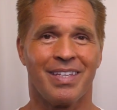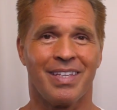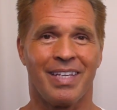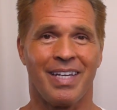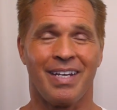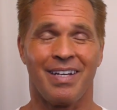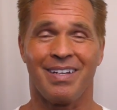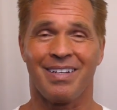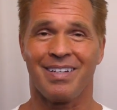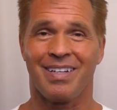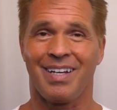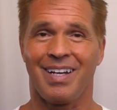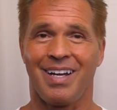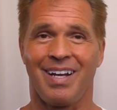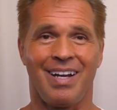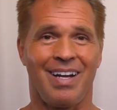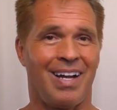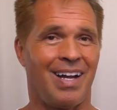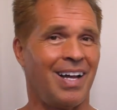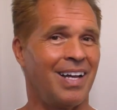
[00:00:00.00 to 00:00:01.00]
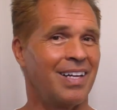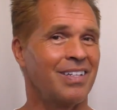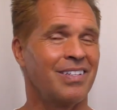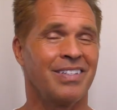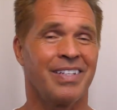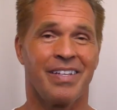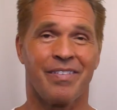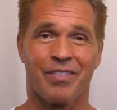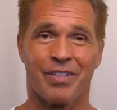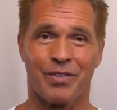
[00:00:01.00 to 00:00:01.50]
Now, I
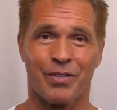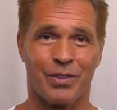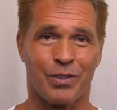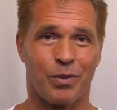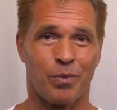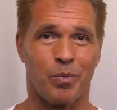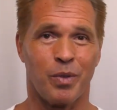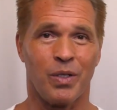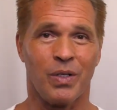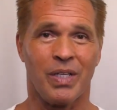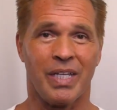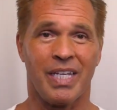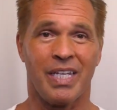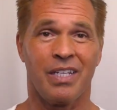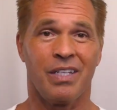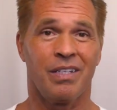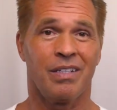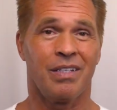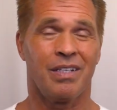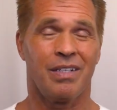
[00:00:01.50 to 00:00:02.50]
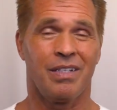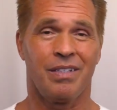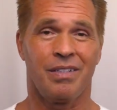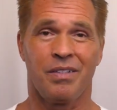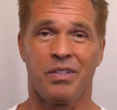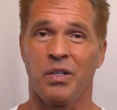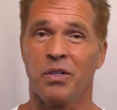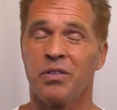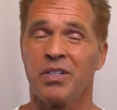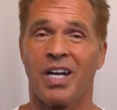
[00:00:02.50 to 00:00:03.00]
don't have a crystal ball, and
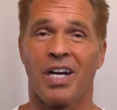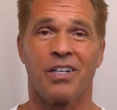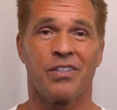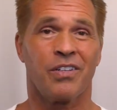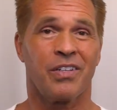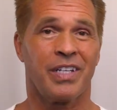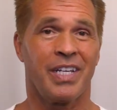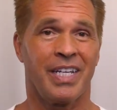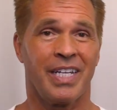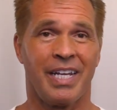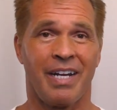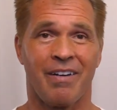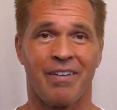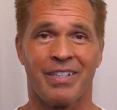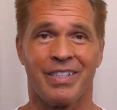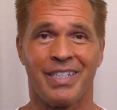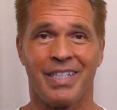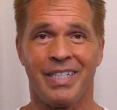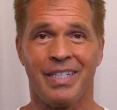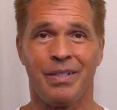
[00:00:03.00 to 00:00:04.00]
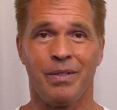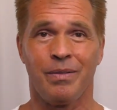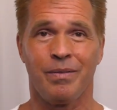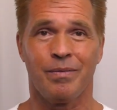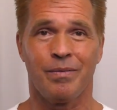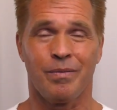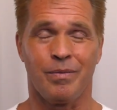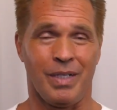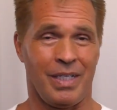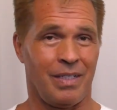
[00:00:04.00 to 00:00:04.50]
no doctor can guarantee,
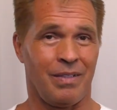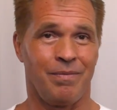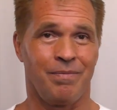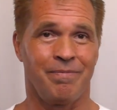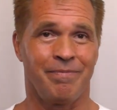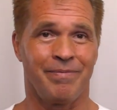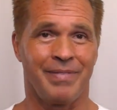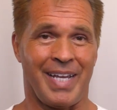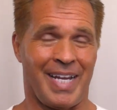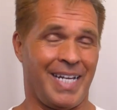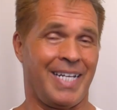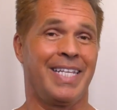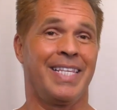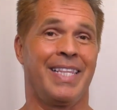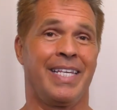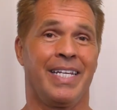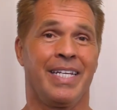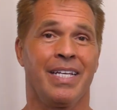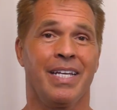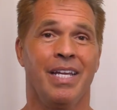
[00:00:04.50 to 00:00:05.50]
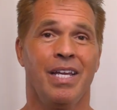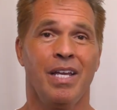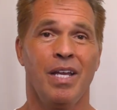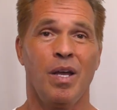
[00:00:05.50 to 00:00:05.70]
well, anything,